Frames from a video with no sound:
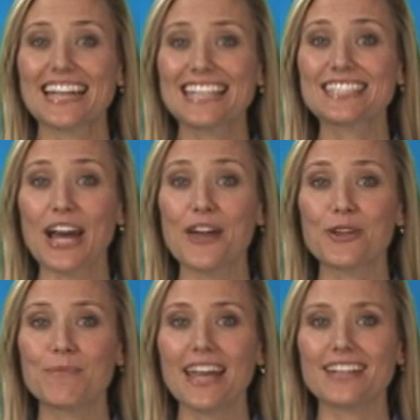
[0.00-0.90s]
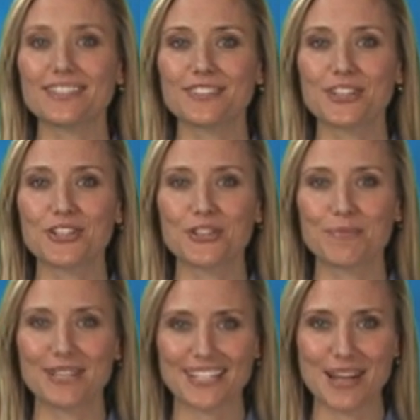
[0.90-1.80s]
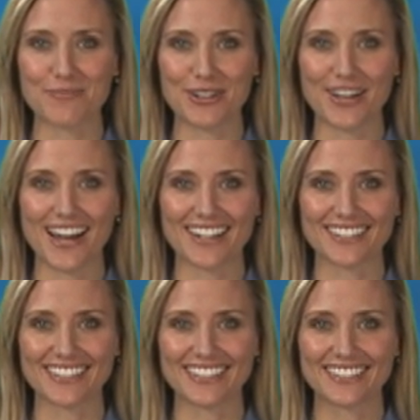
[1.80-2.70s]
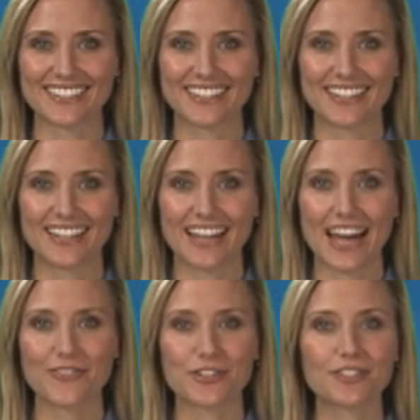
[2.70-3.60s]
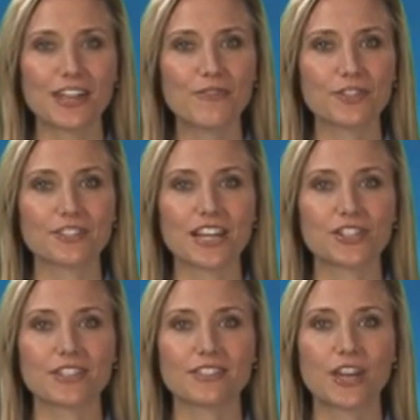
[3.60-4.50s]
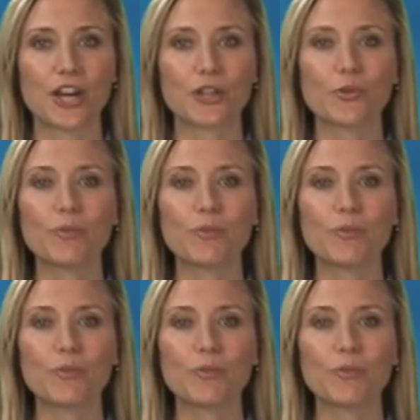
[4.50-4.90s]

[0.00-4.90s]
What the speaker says: is other maintenance that should be done periodically. After several sessions, you will